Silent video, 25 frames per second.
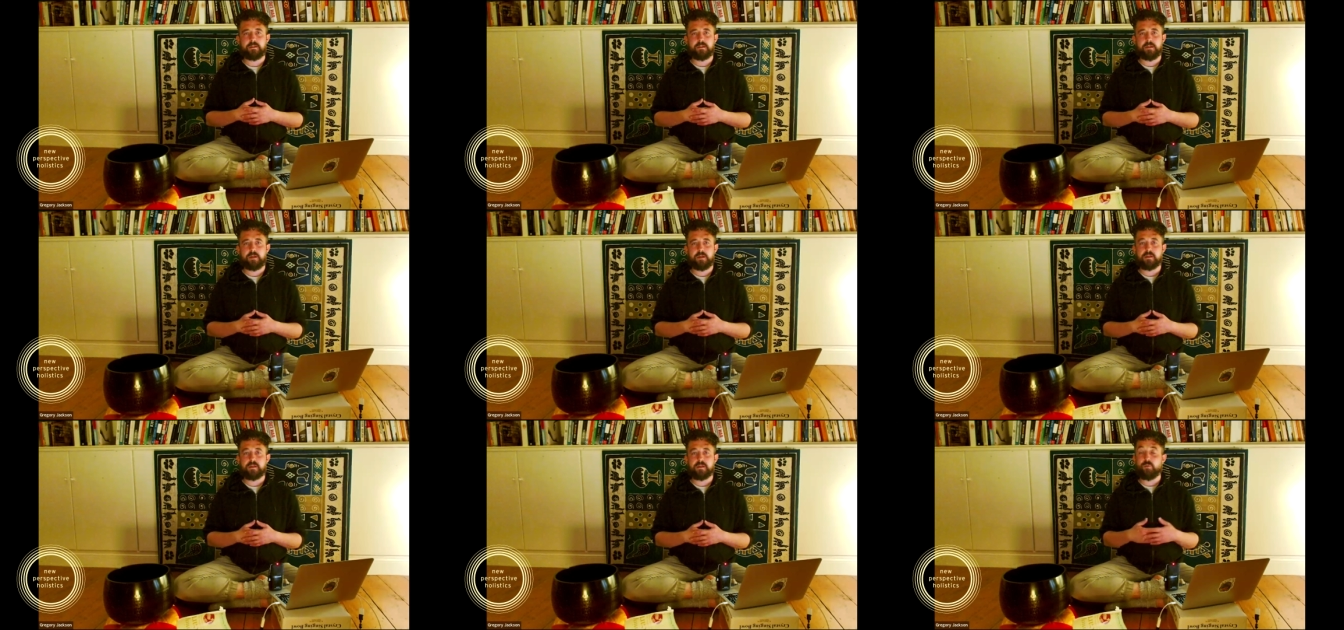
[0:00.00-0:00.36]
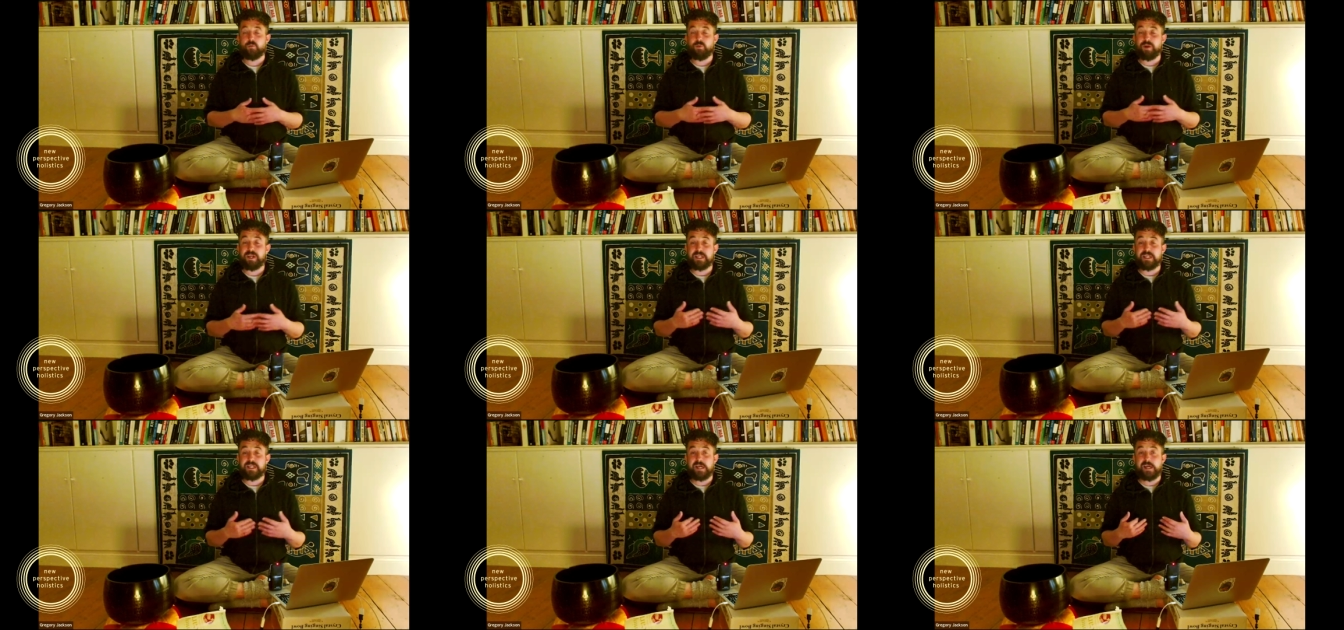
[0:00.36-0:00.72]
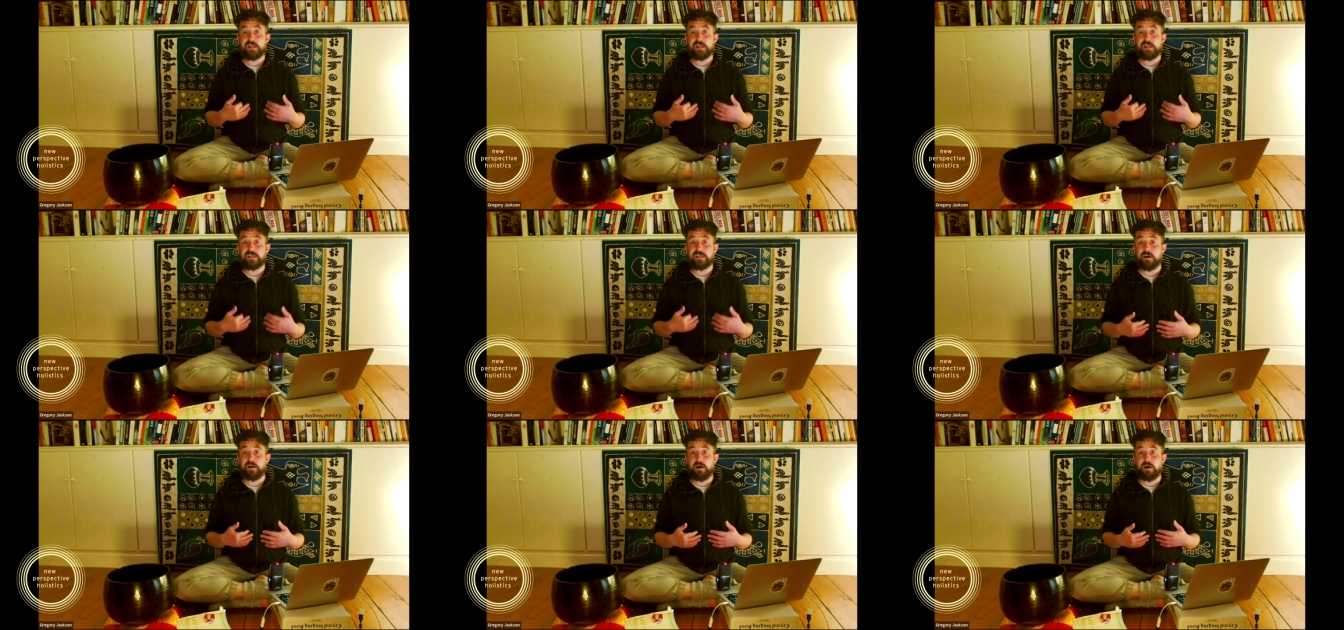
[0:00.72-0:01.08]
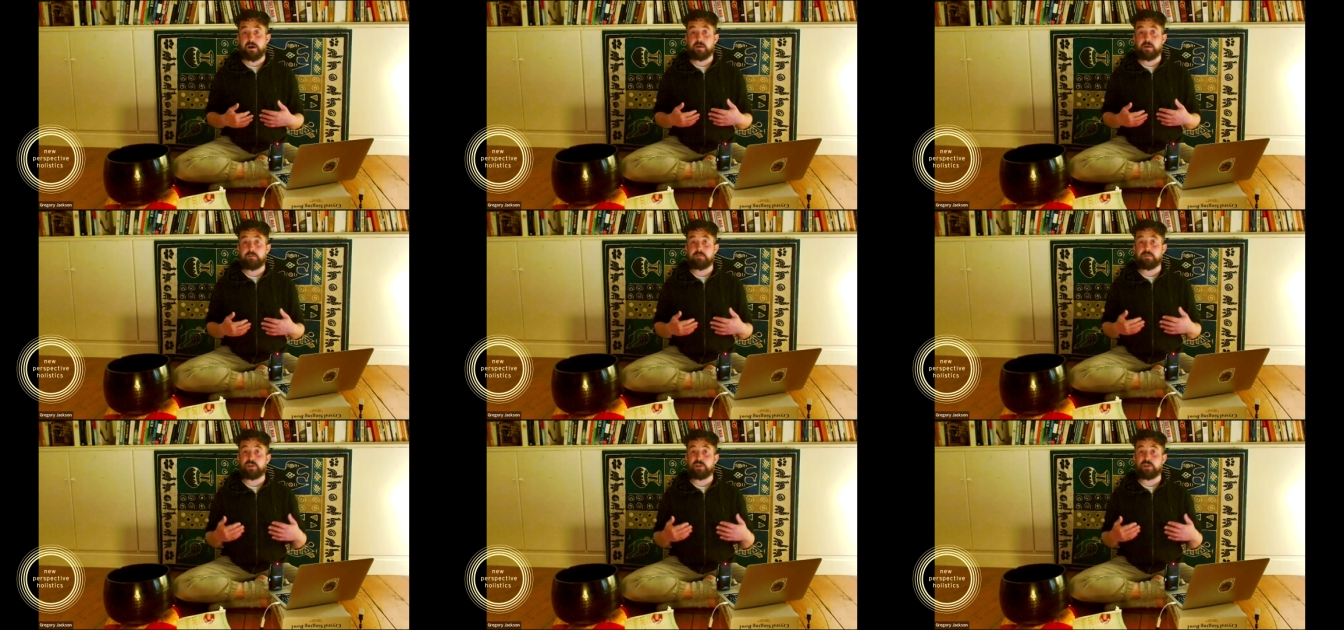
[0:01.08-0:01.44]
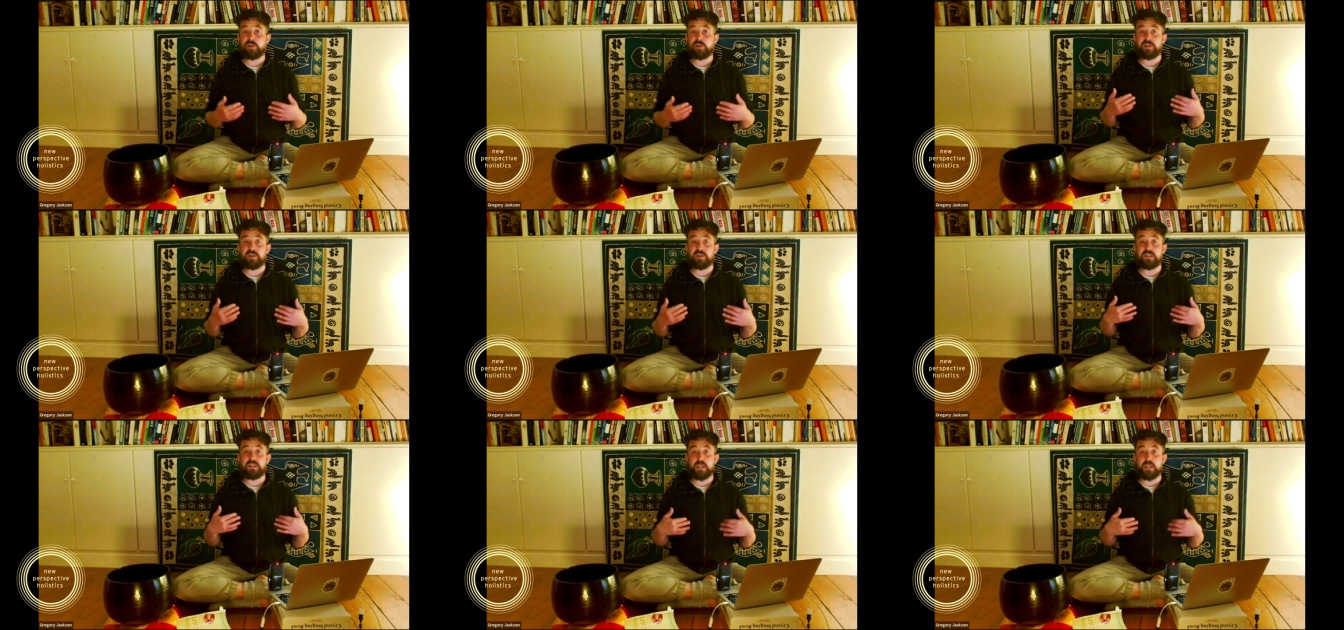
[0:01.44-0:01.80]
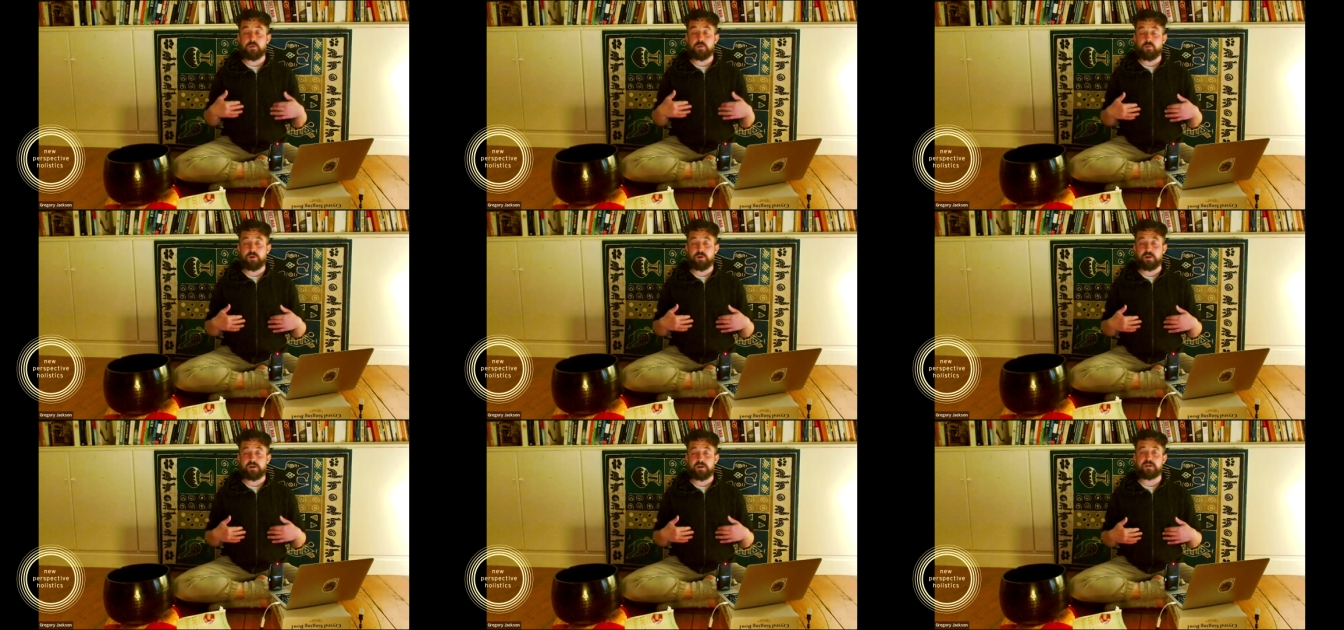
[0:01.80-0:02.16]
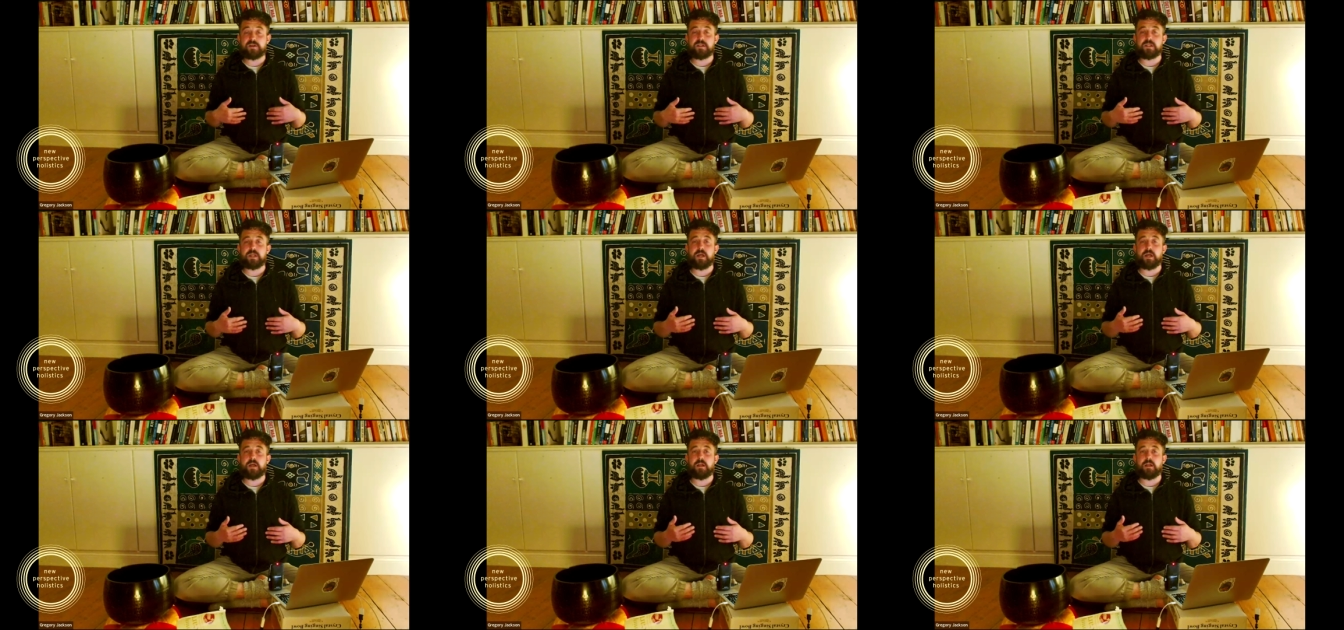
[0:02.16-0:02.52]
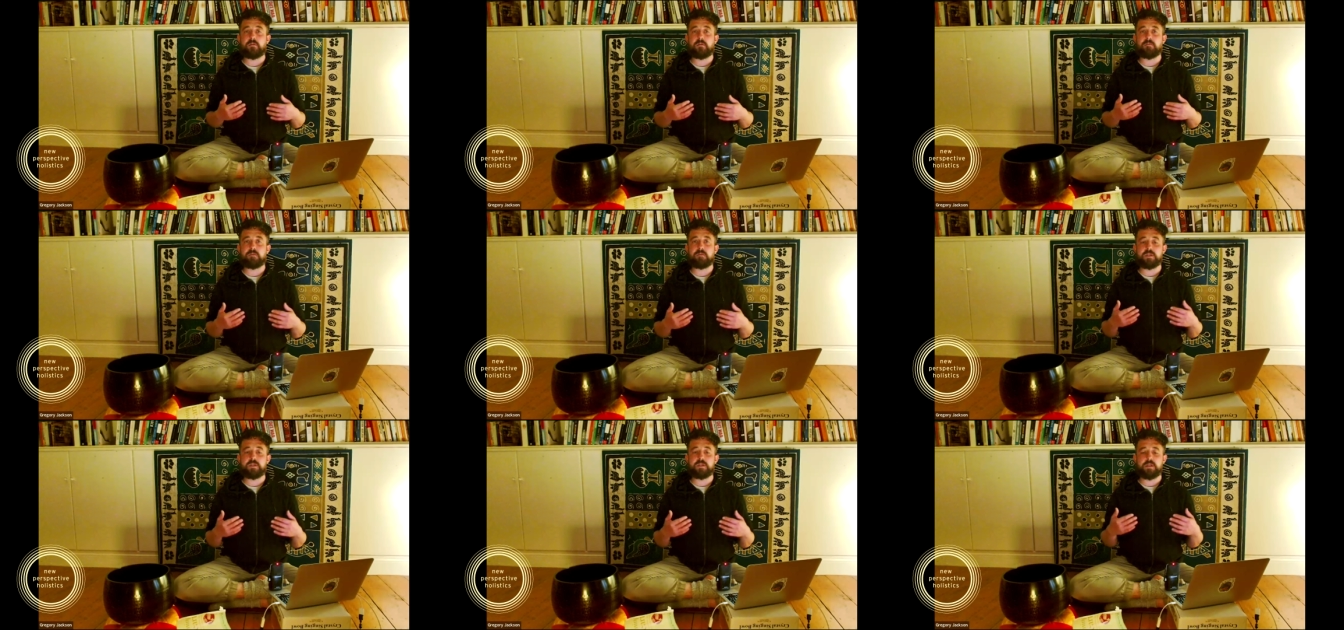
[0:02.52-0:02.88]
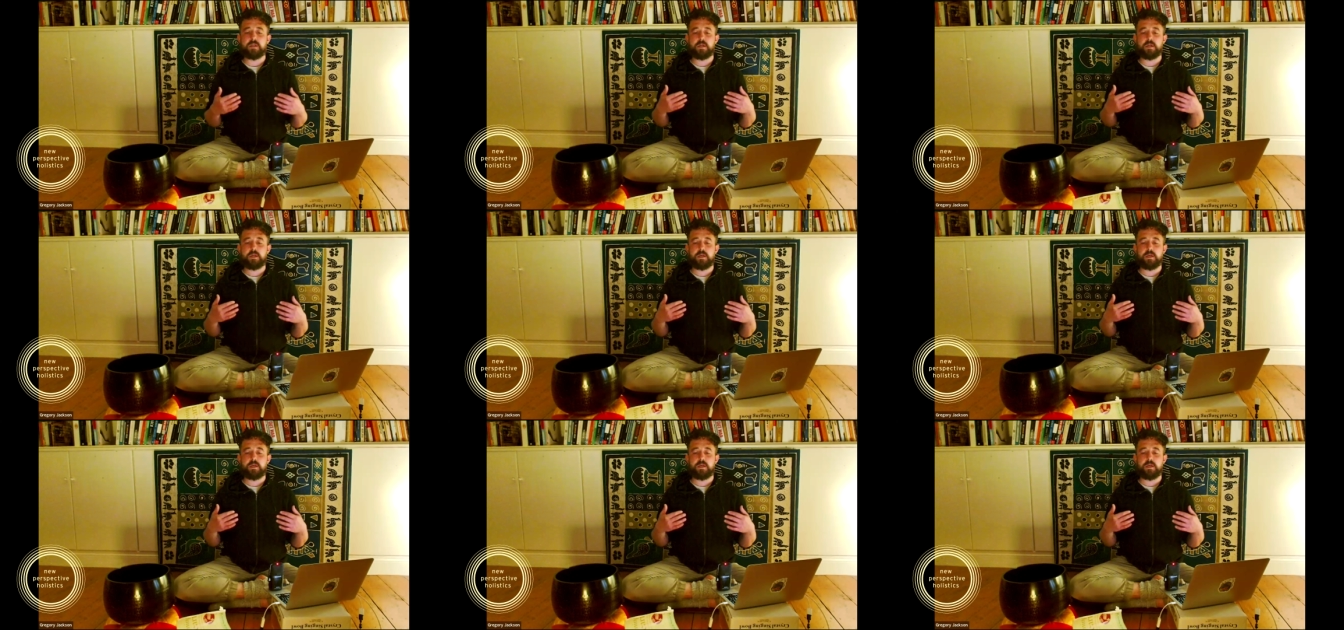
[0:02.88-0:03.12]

And so we take time to just sit with ourselves,